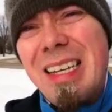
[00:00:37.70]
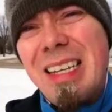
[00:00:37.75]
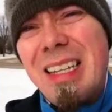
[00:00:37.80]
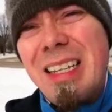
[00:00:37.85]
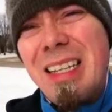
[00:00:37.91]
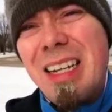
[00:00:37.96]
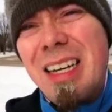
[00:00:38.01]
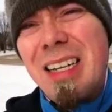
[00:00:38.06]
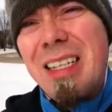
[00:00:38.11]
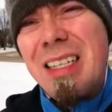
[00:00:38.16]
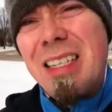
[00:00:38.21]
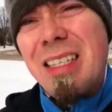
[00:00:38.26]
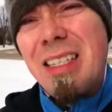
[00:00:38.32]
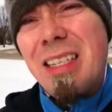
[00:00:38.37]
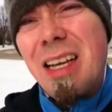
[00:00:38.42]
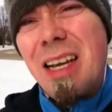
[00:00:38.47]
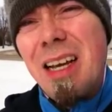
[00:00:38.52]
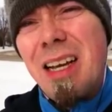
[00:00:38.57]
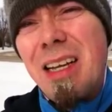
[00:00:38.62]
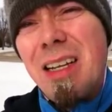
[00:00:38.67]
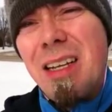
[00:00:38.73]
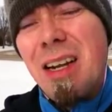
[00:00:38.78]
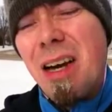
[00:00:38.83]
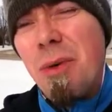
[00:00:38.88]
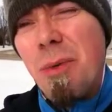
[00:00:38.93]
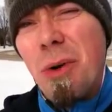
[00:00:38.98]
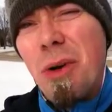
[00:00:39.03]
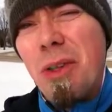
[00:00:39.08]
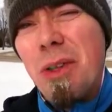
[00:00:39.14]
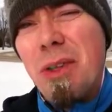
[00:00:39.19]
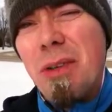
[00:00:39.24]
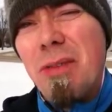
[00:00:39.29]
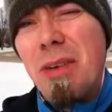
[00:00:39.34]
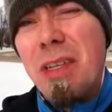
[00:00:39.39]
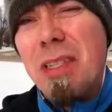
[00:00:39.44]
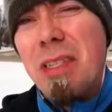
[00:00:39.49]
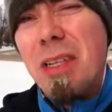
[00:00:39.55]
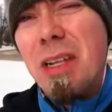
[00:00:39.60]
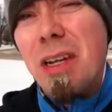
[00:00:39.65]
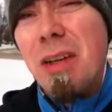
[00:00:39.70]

then it's not worth investing